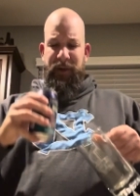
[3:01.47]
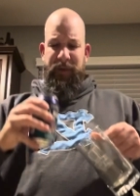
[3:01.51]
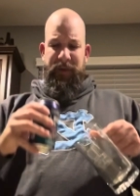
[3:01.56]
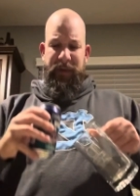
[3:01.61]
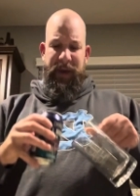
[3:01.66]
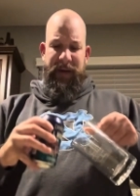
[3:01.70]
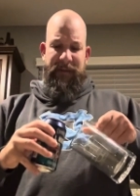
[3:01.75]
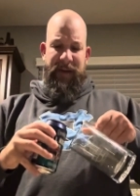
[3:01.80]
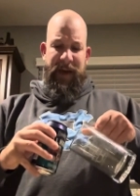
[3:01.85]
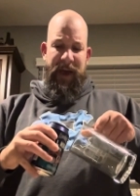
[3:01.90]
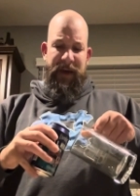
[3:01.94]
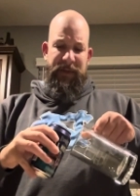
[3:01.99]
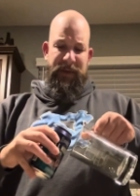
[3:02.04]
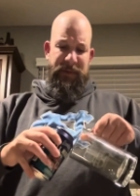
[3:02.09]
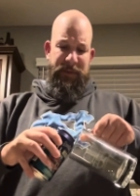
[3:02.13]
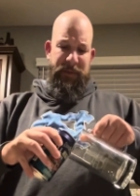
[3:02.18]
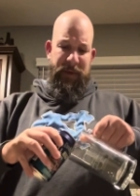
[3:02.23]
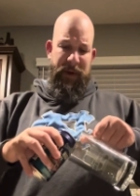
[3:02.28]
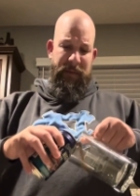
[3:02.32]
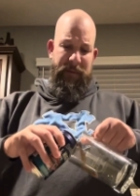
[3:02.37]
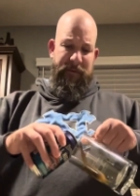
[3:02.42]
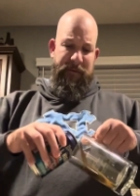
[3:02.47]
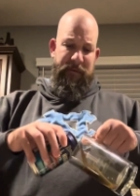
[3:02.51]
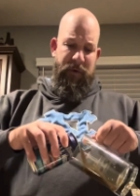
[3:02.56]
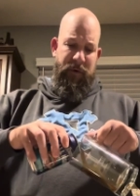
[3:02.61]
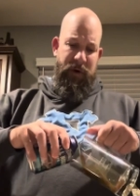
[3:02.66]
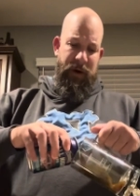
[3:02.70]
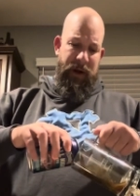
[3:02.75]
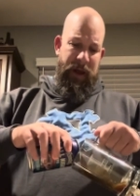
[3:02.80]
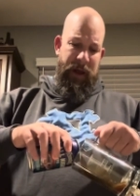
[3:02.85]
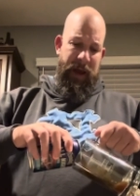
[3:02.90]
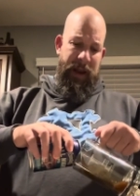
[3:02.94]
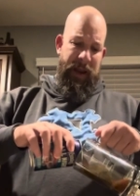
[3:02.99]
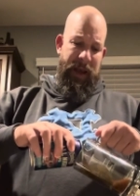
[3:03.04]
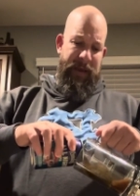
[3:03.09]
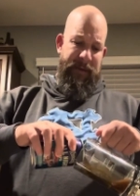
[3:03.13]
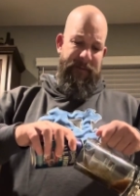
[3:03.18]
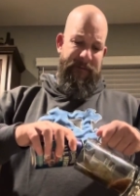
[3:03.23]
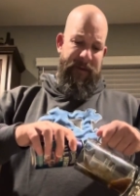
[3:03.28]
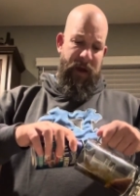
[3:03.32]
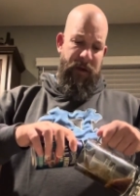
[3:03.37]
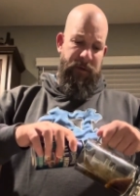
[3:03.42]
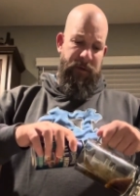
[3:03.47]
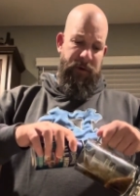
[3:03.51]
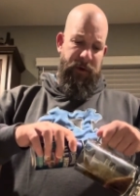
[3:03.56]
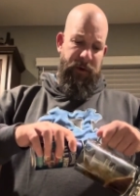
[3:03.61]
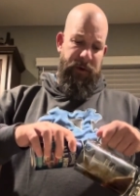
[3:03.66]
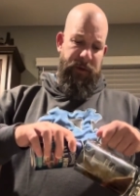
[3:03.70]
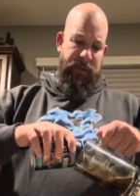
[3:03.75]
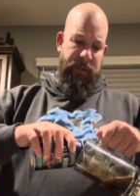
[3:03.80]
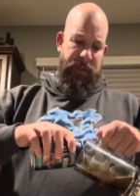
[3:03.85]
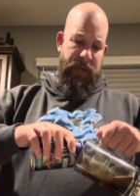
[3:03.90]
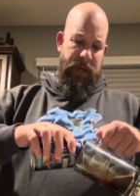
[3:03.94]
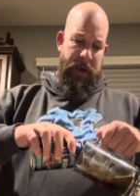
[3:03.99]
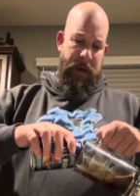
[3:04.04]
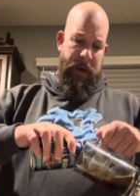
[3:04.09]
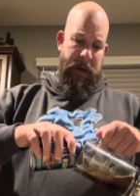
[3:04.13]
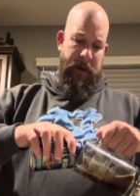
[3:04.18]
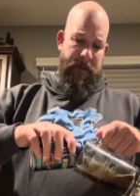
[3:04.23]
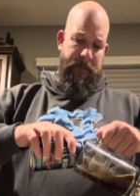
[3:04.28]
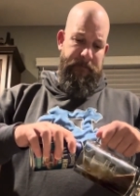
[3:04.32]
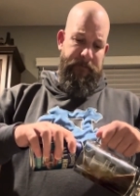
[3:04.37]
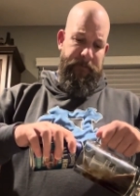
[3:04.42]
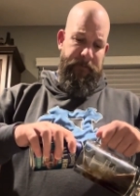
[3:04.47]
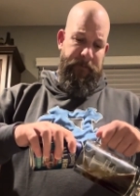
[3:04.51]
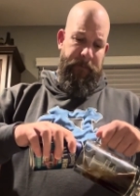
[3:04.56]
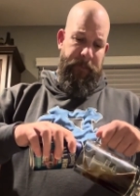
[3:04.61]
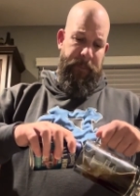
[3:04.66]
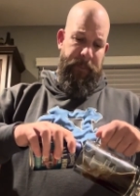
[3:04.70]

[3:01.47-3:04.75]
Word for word: don't think I've had this beer before. I like Founders. Um,